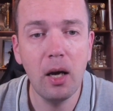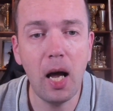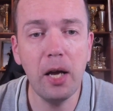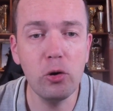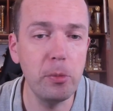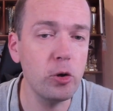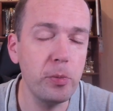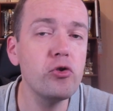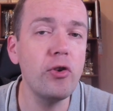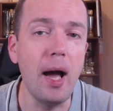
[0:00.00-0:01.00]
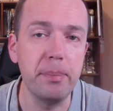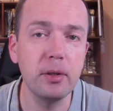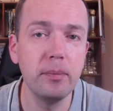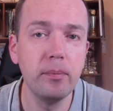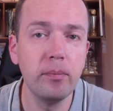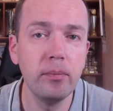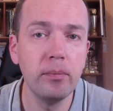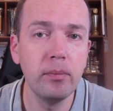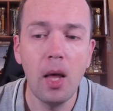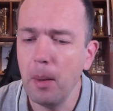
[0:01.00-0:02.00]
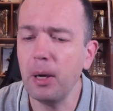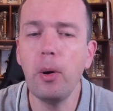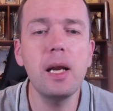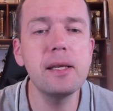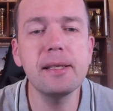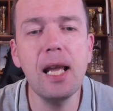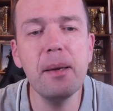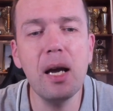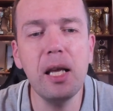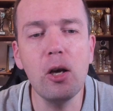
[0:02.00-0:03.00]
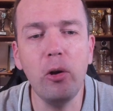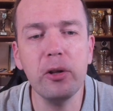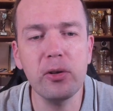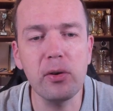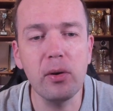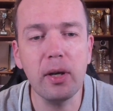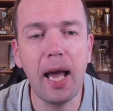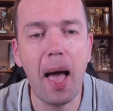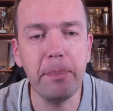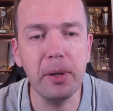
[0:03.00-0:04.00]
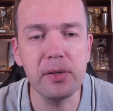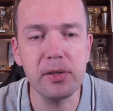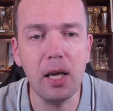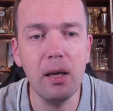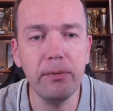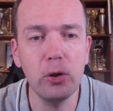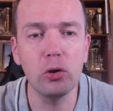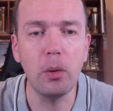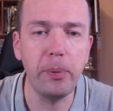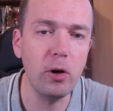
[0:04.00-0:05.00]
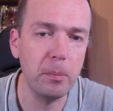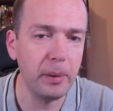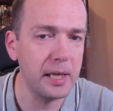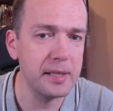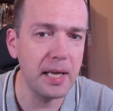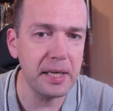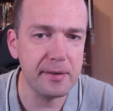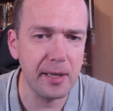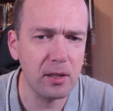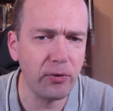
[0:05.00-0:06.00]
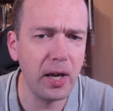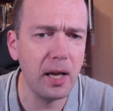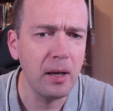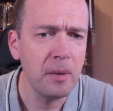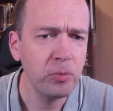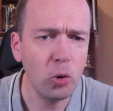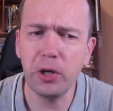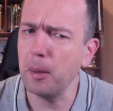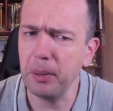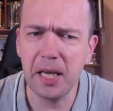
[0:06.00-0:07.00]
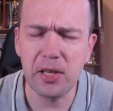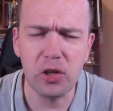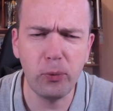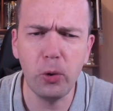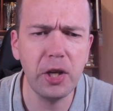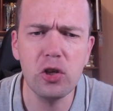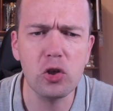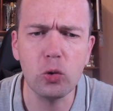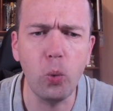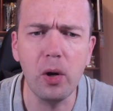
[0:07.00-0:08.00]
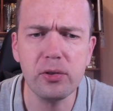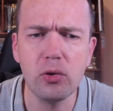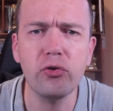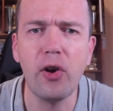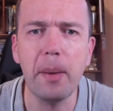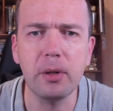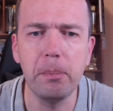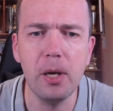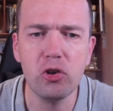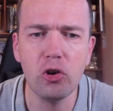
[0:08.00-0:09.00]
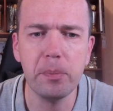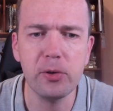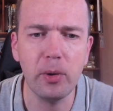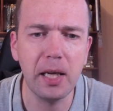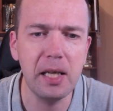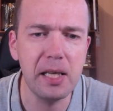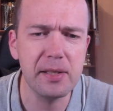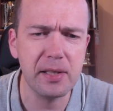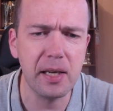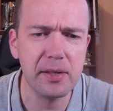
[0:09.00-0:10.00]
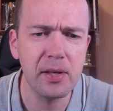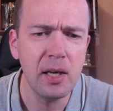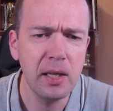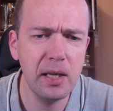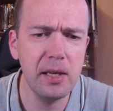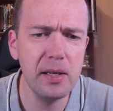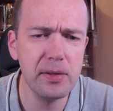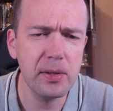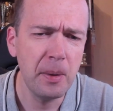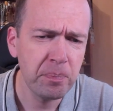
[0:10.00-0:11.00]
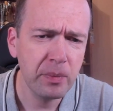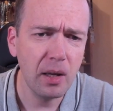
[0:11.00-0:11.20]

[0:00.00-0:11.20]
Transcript: and your bishop is trapped. By the way, the same idea also happens if your opponent plays knight c3 or he plays h4. He just wants to trap the bishop, so again e6 is